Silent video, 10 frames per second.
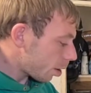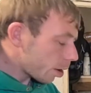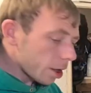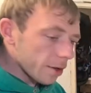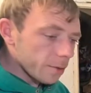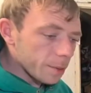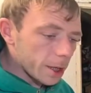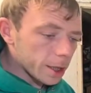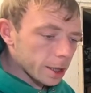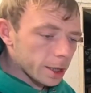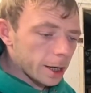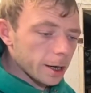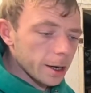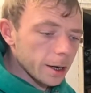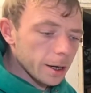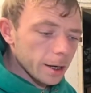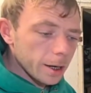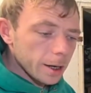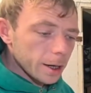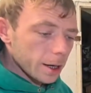of me planting it
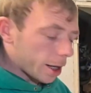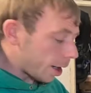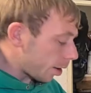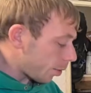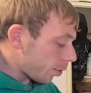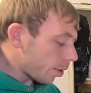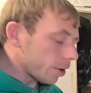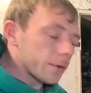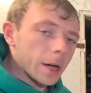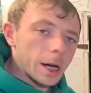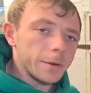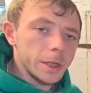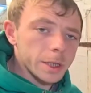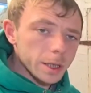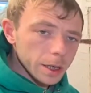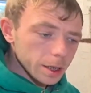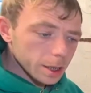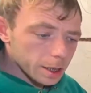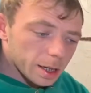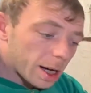and one of the harvest,
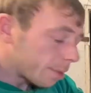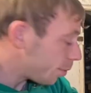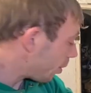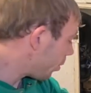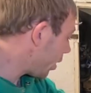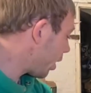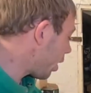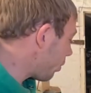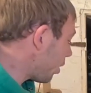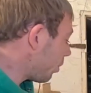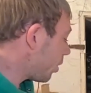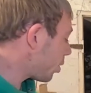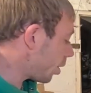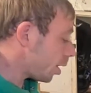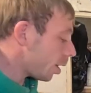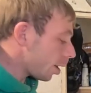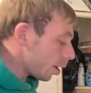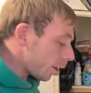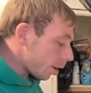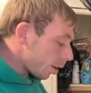and probably a couple in between.
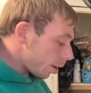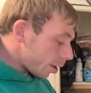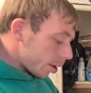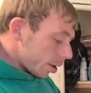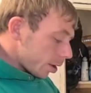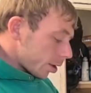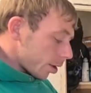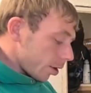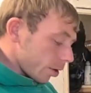So